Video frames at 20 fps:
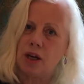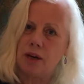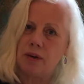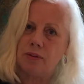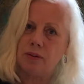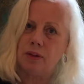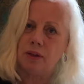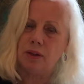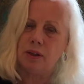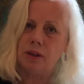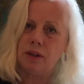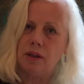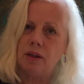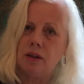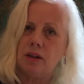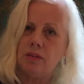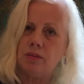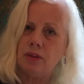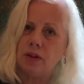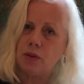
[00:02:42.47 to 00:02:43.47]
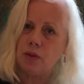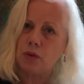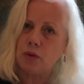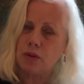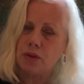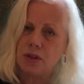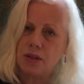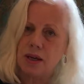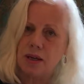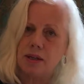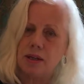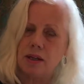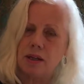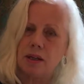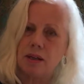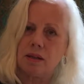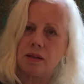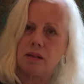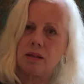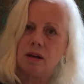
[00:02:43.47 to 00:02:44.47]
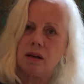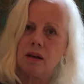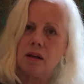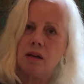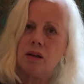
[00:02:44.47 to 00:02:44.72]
other in individual settings,